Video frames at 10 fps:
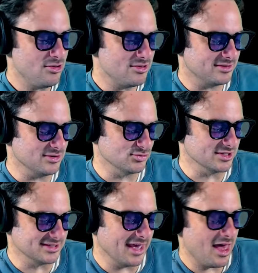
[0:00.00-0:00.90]
Oh, there
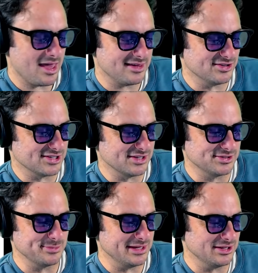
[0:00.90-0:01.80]
was this guy, he
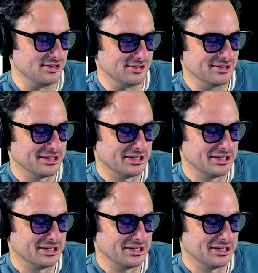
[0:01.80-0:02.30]
said to me,